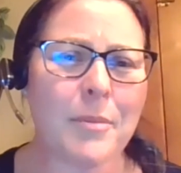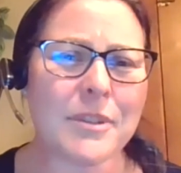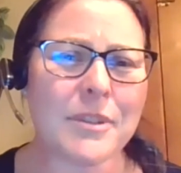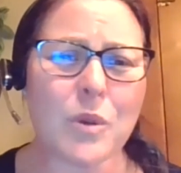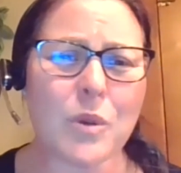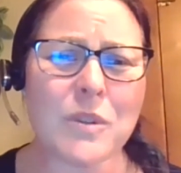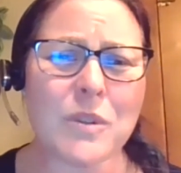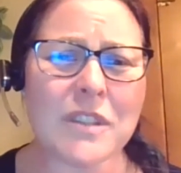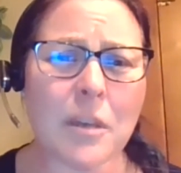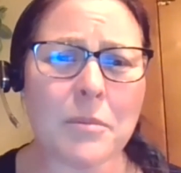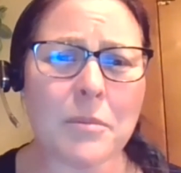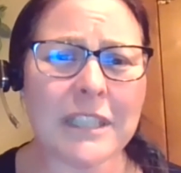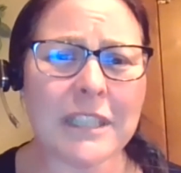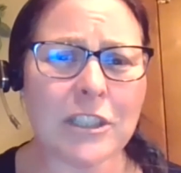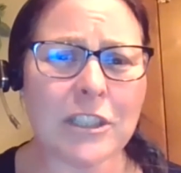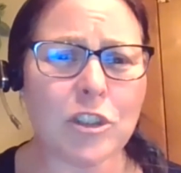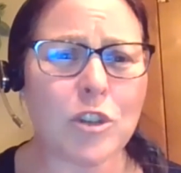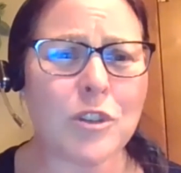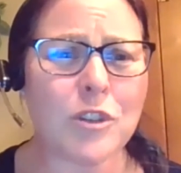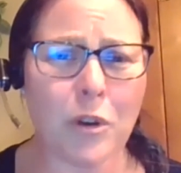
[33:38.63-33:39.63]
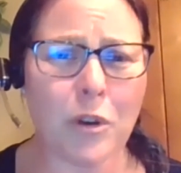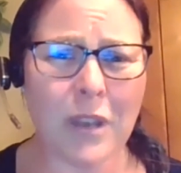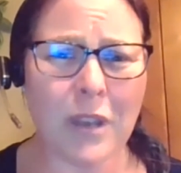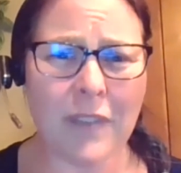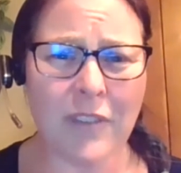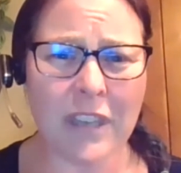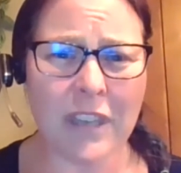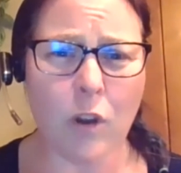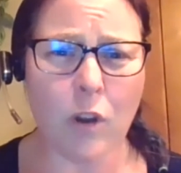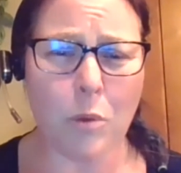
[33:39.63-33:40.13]
So some teachers are
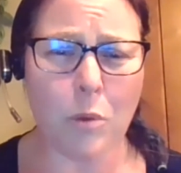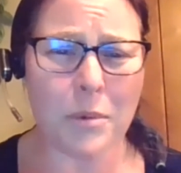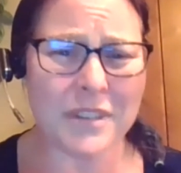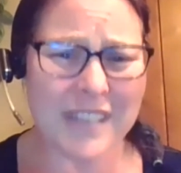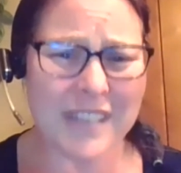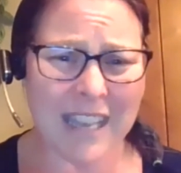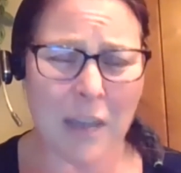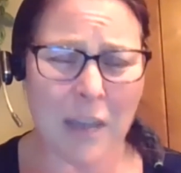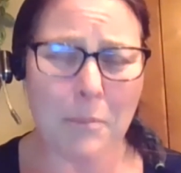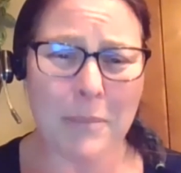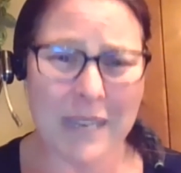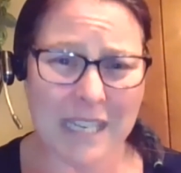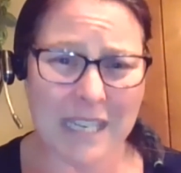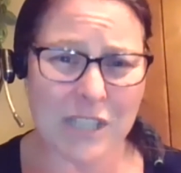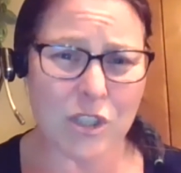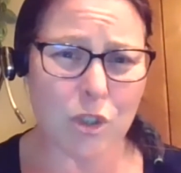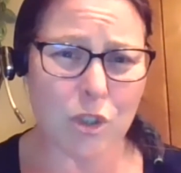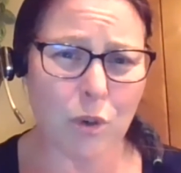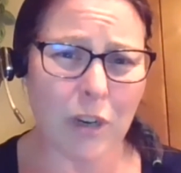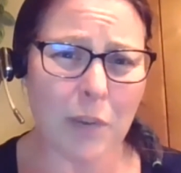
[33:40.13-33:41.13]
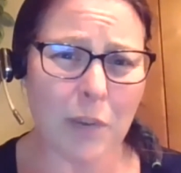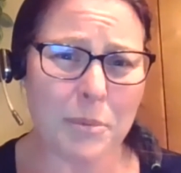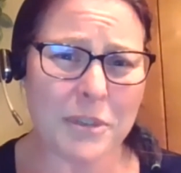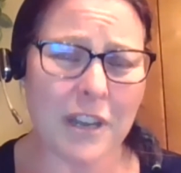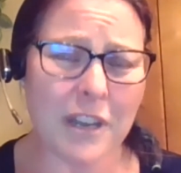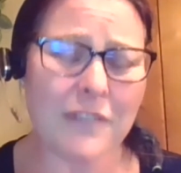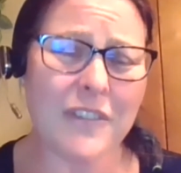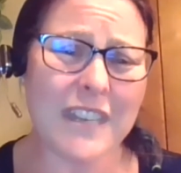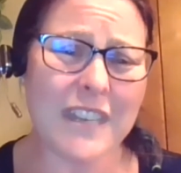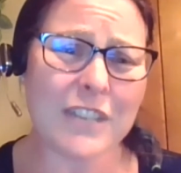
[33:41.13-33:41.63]
giving almost like a mini script
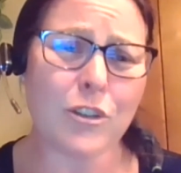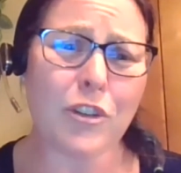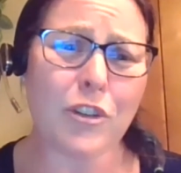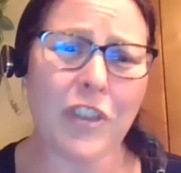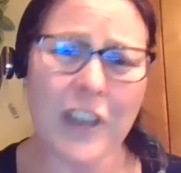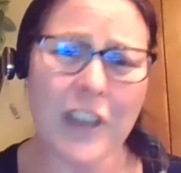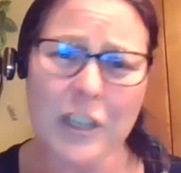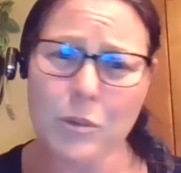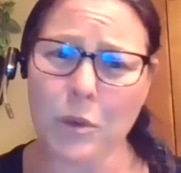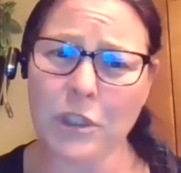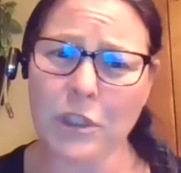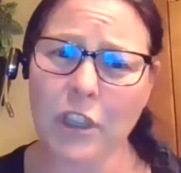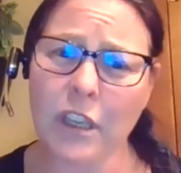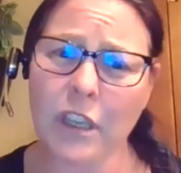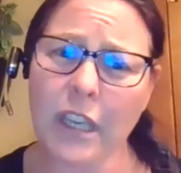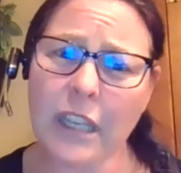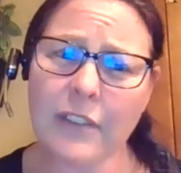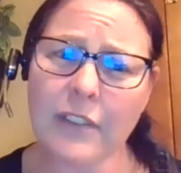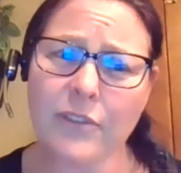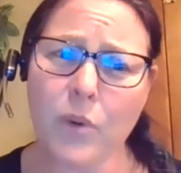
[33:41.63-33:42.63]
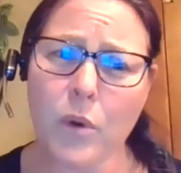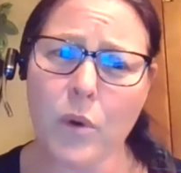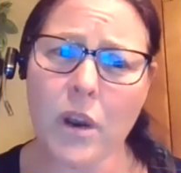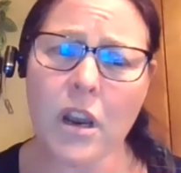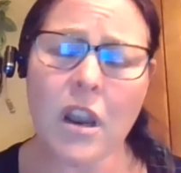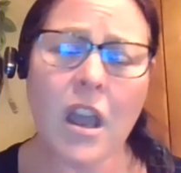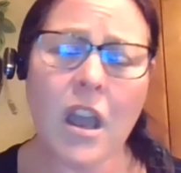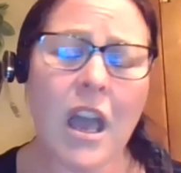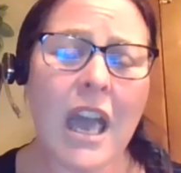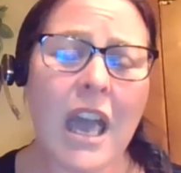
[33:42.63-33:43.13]
of these are things we're looking for.